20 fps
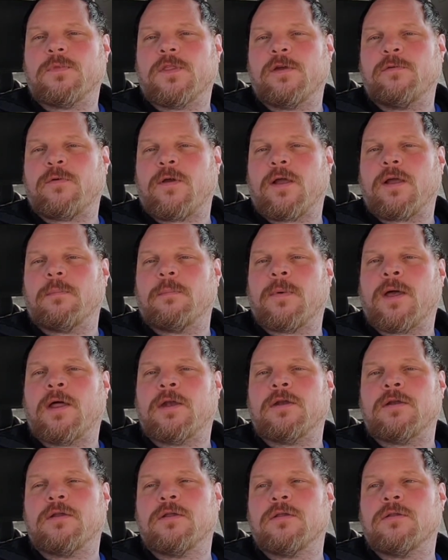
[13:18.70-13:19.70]
they
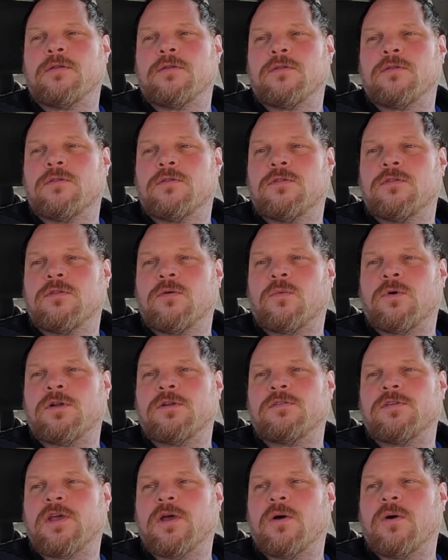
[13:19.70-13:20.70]
recommend the
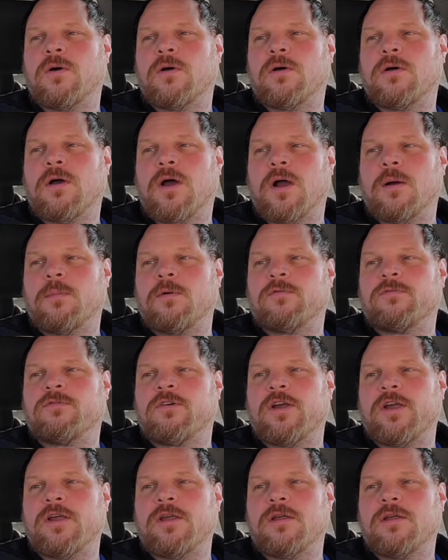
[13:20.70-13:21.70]
ones at Harbor
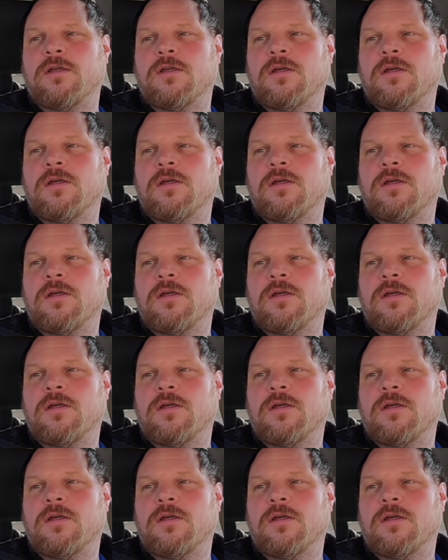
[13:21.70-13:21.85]
Freight.